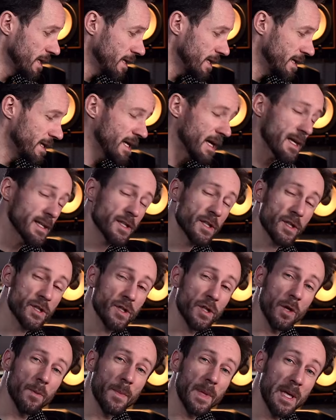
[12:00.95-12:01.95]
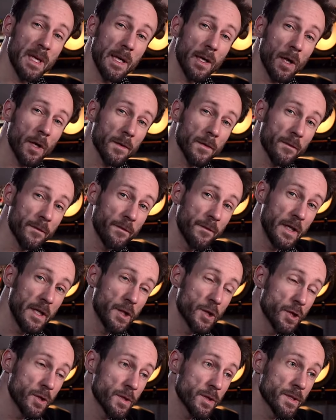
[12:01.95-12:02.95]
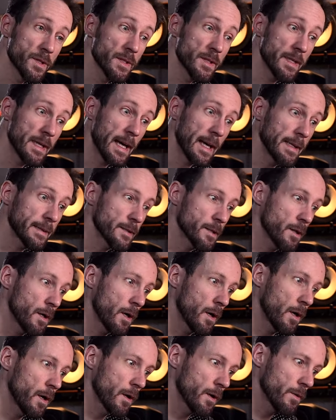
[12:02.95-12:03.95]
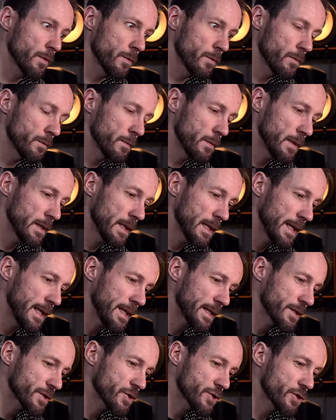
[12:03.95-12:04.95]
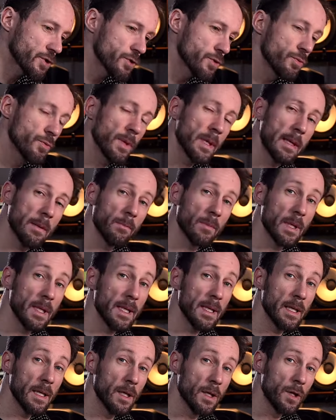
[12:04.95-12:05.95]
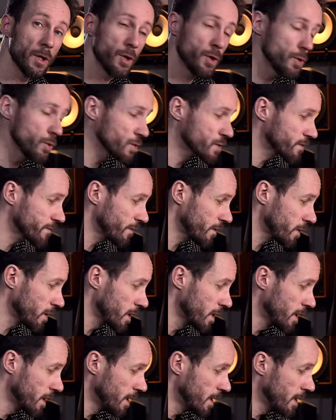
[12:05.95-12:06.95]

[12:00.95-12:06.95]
it has so many other features that are extremely useful